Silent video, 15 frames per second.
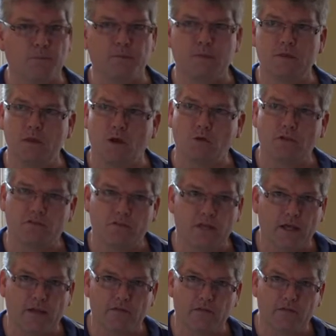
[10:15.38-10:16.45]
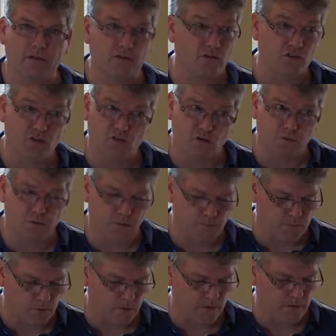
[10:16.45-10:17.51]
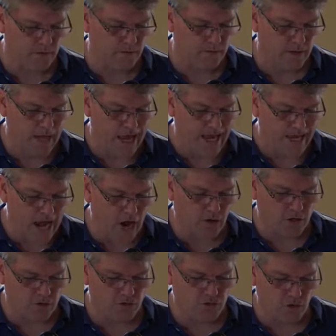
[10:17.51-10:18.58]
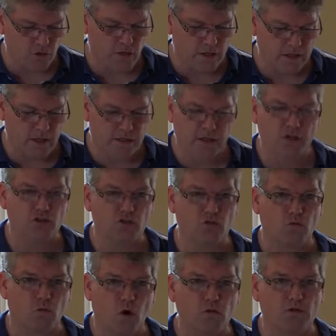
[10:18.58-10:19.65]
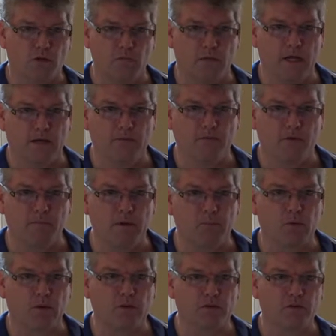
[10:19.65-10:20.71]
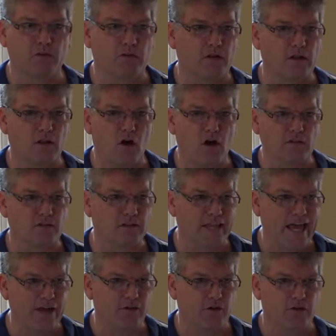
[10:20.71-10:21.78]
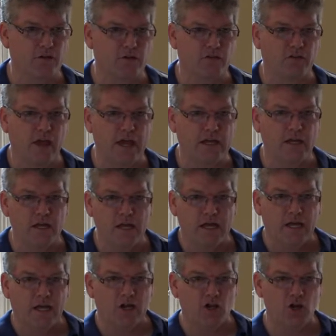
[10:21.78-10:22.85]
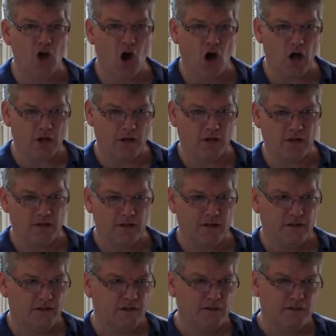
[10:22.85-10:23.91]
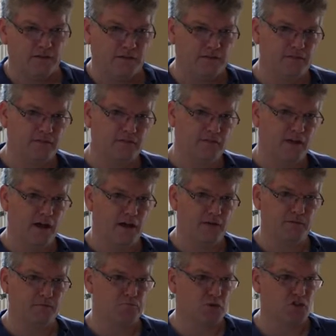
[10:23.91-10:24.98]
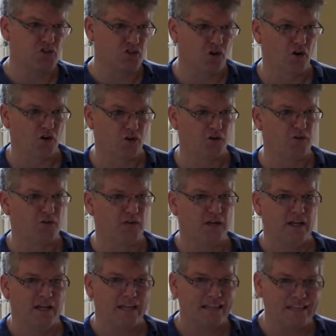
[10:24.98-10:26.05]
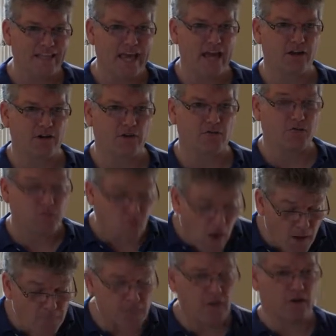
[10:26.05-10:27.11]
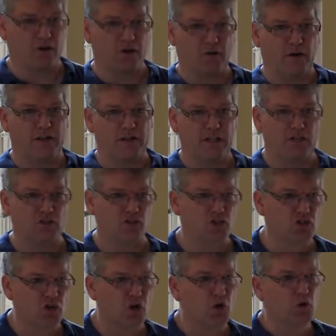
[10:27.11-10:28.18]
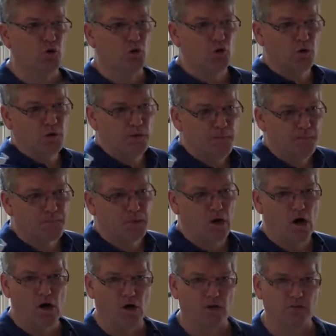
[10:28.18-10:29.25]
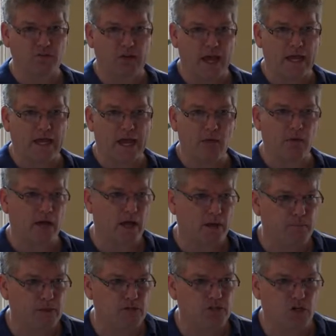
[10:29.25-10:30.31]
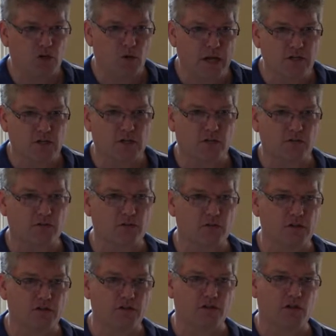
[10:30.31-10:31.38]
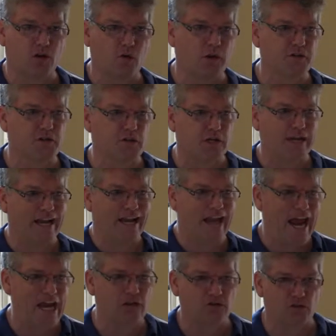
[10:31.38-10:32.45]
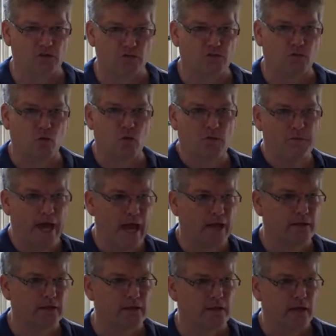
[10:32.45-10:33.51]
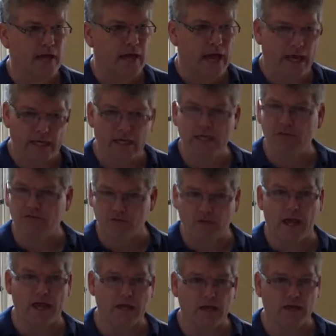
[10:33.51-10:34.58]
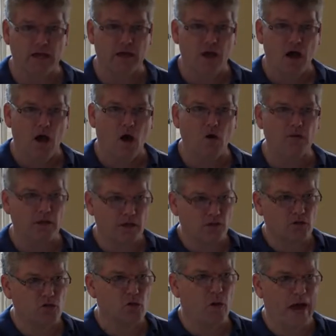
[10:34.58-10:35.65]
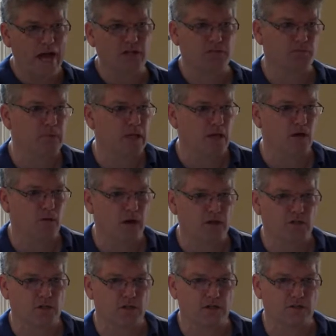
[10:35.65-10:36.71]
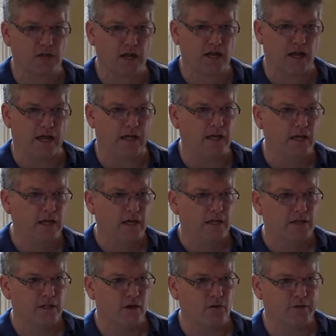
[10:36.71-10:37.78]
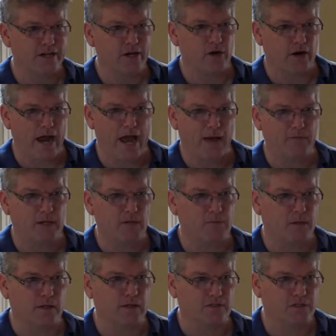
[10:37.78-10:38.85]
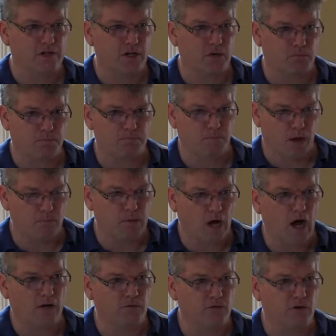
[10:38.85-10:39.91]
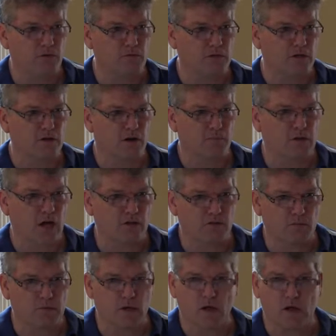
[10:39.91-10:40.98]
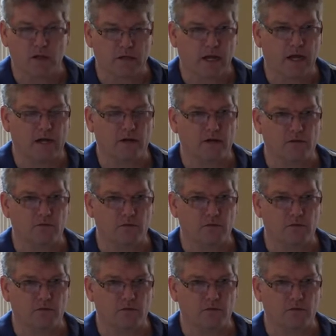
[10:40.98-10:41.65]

Notice this. This is super important. Now, concerning the things you wrote to me, remember, there's a lost letter, there's a non uh, preserved letter from the Corinthians to Paul saying, Hey, we got a bunch of questions. So, this is a question and answer format. And he's saying, Oh, you asked me a question. It's kind of like, you know, Dear Abby, but it's Dear Apostle, Dear Apostle Paul. Got a